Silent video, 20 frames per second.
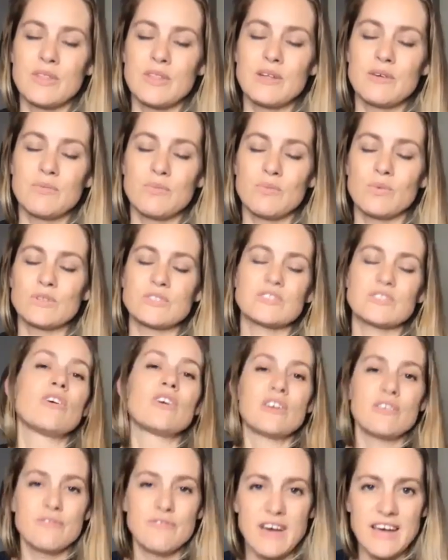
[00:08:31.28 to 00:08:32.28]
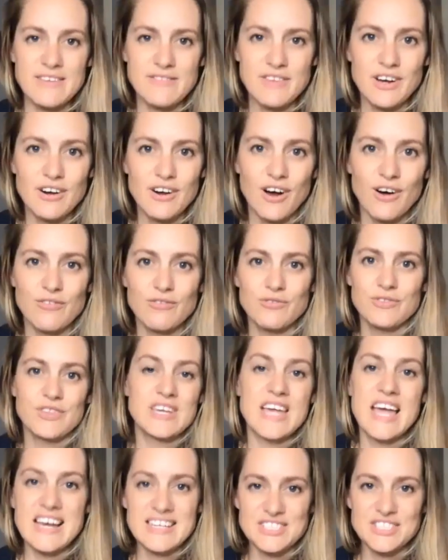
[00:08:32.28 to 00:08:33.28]
was not in favour of
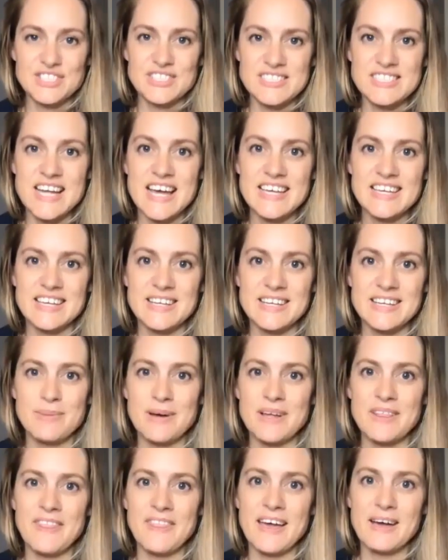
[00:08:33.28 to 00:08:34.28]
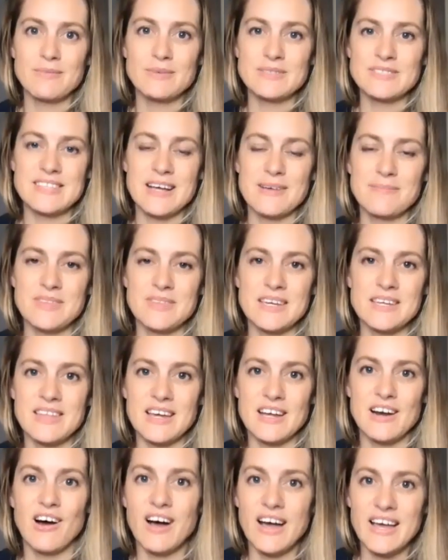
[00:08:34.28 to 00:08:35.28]
the actions taken, but that was something
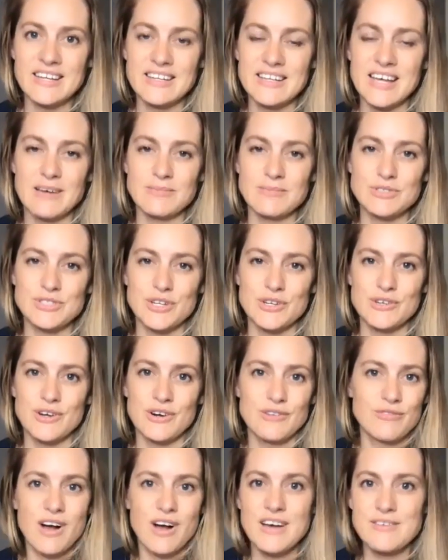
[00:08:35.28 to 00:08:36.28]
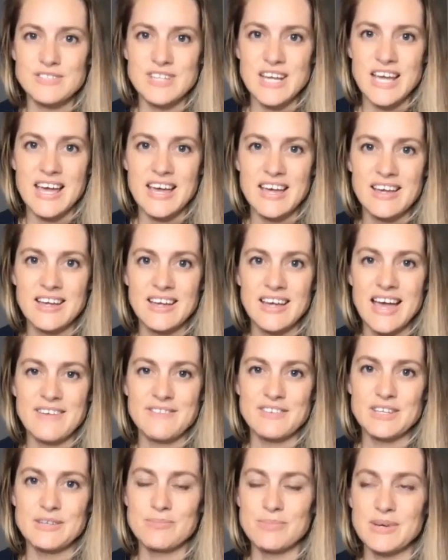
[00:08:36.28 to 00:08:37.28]
that I had come to arrived at,
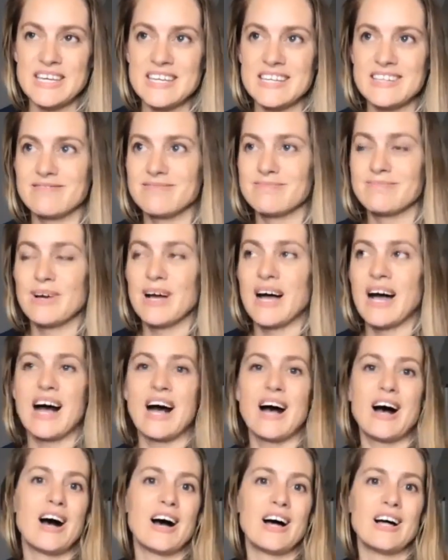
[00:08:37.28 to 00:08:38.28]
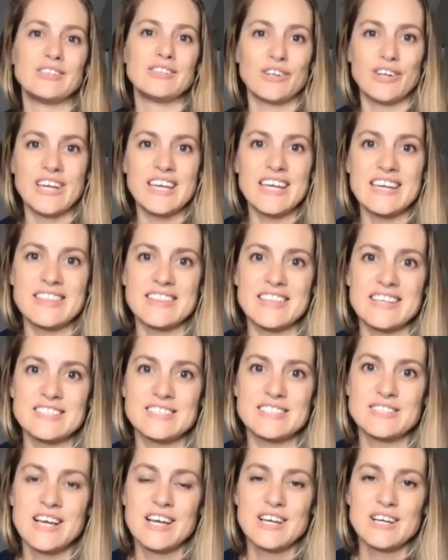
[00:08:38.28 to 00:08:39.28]
having been looking at
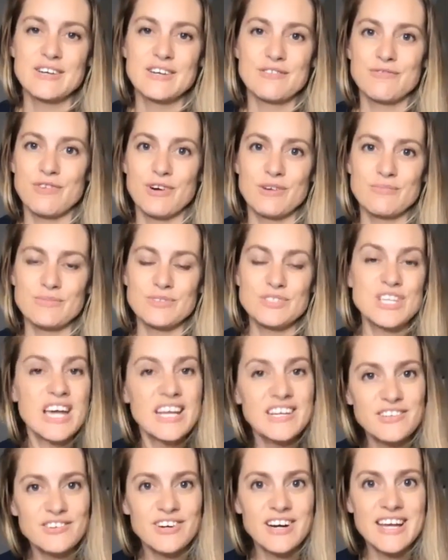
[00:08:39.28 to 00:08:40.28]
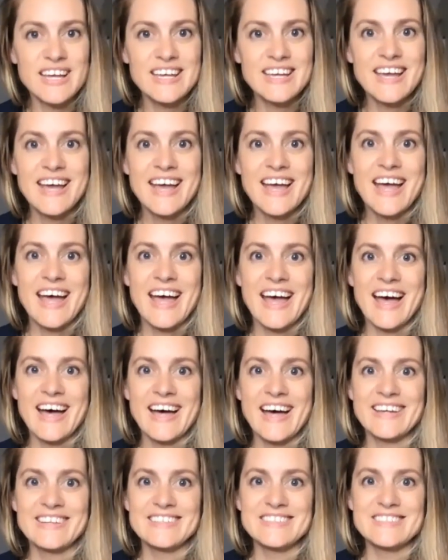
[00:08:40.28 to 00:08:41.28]
this from January,
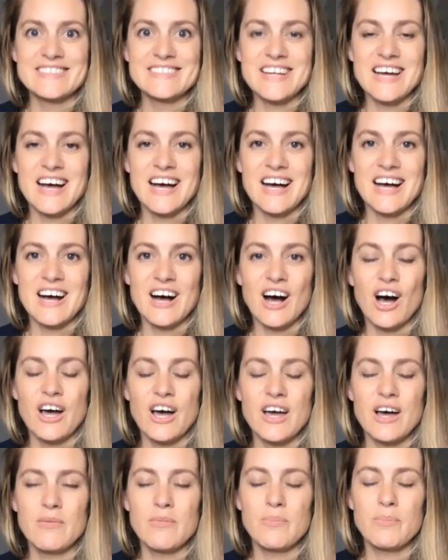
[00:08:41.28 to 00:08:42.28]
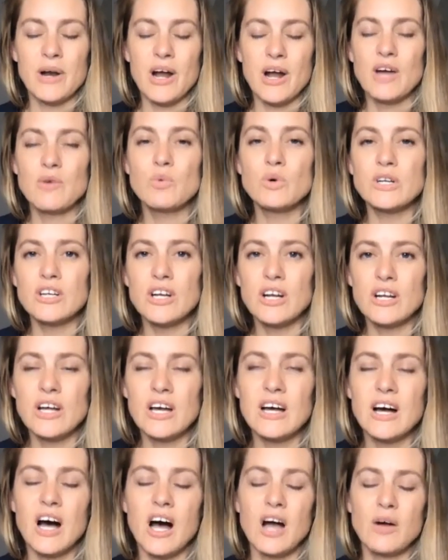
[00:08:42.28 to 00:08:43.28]
and I
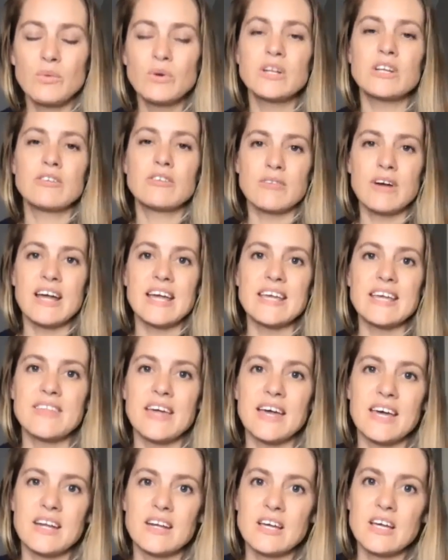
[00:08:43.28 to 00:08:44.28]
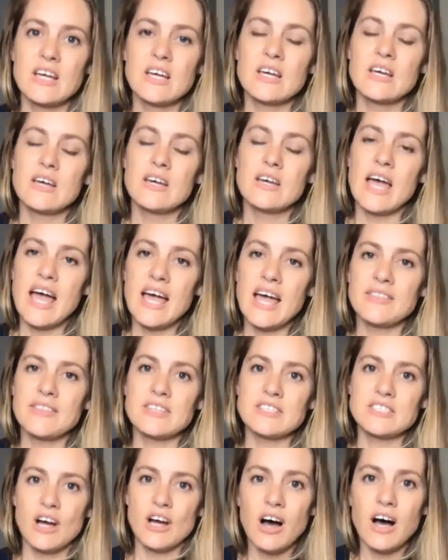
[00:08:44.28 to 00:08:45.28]
would agree that at the
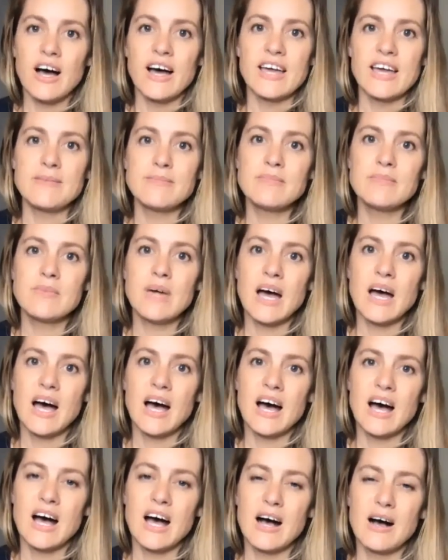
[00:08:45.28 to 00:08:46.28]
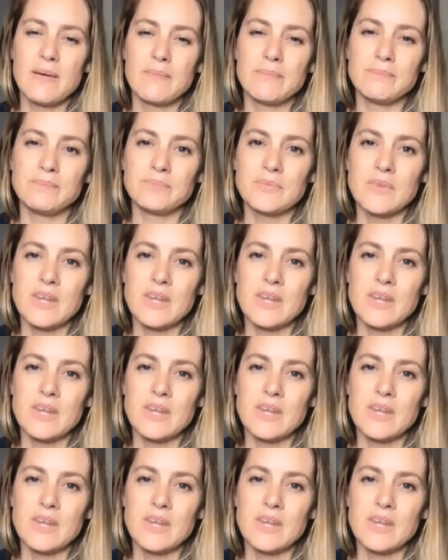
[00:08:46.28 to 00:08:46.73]
time, there